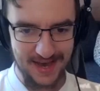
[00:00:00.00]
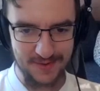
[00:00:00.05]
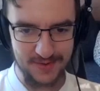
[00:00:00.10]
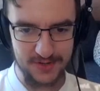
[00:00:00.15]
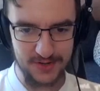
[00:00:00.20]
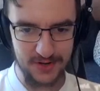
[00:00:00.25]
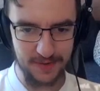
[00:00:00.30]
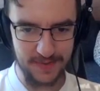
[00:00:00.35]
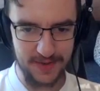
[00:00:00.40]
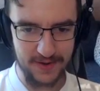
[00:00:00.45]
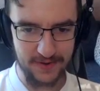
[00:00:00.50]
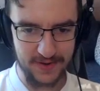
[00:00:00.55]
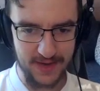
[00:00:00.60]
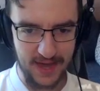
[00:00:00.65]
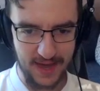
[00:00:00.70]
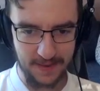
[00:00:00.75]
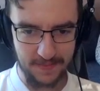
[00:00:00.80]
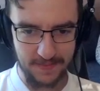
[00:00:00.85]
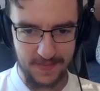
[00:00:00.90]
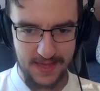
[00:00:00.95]
I'm sure it'll be
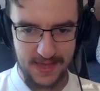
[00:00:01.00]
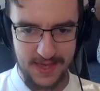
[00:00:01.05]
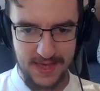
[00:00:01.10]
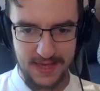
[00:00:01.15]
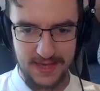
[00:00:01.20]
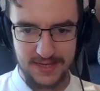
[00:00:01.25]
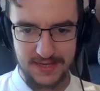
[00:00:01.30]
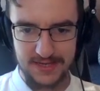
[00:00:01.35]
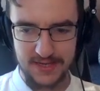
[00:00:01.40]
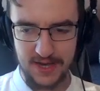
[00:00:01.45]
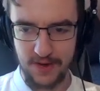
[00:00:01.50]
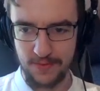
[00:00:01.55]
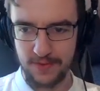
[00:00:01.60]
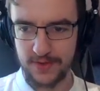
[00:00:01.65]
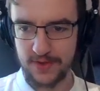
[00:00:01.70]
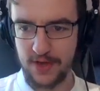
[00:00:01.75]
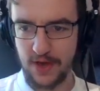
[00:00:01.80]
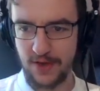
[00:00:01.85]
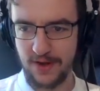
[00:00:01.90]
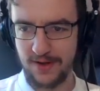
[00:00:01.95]
okay. So,
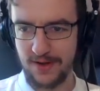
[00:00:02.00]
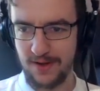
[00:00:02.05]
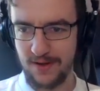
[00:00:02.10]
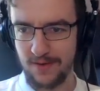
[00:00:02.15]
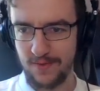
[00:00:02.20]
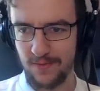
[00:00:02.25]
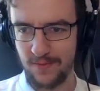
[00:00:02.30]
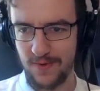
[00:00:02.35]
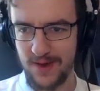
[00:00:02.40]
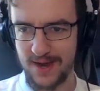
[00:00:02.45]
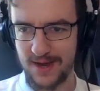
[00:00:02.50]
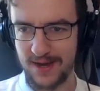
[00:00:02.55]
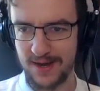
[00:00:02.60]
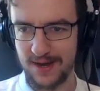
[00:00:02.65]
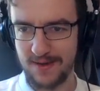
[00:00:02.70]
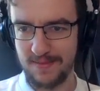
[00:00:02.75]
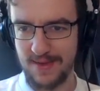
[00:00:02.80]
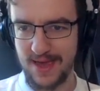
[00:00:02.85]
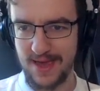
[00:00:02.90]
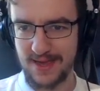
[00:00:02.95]
the gun, we're
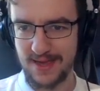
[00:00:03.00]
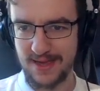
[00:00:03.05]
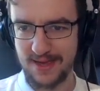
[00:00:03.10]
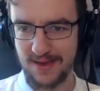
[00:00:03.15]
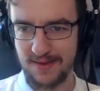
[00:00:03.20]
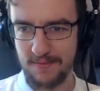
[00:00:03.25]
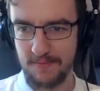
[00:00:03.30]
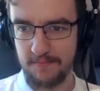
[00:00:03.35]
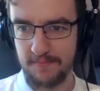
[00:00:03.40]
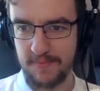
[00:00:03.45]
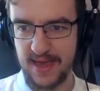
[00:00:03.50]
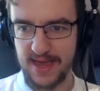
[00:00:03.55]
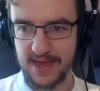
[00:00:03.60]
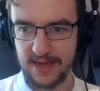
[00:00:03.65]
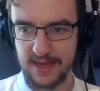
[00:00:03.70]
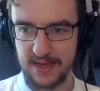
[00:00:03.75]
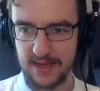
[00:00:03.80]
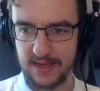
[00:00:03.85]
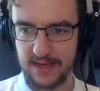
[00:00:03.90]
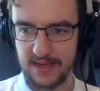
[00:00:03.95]
going to make
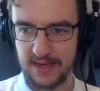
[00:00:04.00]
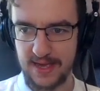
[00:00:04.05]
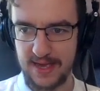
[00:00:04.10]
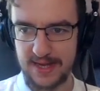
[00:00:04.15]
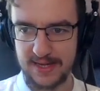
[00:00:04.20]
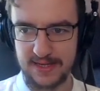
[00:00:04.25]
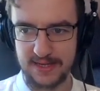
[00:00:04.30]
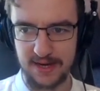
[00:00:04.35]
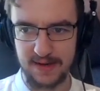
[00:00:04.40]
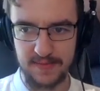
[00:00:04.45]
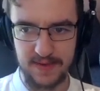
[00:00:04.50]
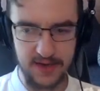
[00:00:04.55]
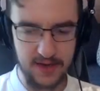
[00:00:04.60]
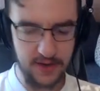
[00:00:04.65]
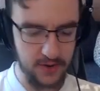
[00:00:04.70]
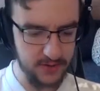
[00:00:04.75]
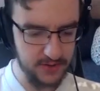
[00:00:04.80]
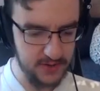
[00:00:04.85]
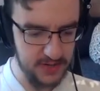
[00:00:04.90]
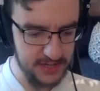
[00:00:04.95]
big. It's going to be a
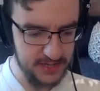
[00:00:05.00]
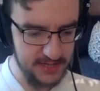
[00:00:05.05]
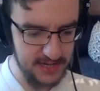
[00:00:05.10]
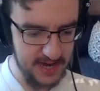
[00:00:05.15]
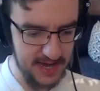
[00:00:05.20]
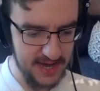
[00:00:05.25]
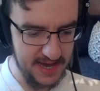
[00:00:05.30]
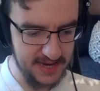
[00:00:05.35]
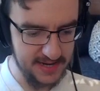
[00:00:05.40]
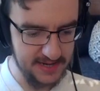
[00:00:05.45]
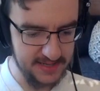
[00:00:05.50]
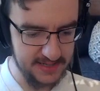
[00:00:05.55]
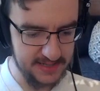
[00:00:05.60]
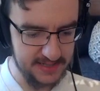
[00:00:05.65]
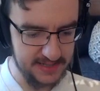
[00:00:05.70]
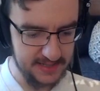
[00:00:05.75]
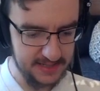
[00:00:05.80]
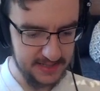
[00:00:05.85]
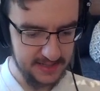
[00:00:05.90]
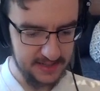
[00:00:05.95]

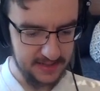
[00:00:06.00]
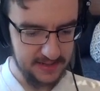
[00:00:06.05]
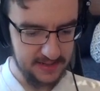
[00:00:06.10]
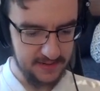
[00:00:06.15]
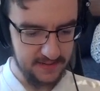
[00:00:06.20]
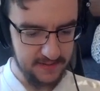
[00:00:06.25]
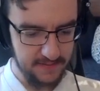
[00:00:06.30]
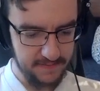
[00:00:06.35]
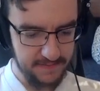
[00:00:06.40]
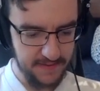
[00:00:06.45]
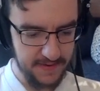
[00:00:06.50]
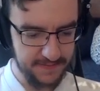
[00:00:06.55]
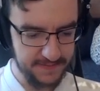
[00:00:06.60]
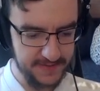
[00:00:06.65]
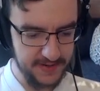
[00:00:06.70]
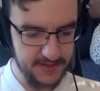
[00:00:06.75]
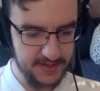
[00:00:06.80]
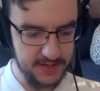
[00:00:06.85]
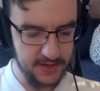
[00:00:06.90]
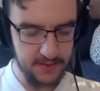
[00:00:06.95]

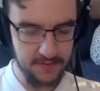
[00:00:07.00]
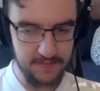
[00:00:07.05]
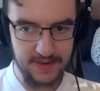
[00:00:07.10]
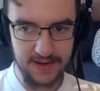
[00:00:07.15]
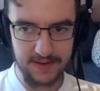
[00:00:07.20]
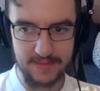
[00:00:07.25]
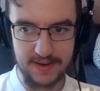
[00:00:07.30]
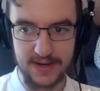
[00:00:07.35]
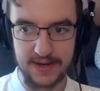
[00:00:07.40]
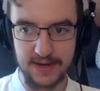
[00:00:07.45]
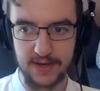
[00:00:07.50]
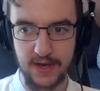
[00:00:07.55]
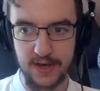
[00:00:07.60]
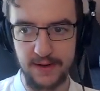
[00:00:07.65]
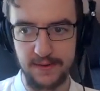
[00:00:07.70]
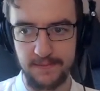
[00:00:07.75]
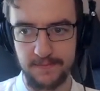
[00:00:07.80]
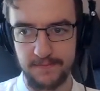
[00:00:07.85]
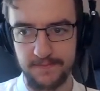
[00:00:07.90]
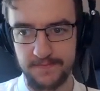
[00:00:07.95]
152 millimeter gun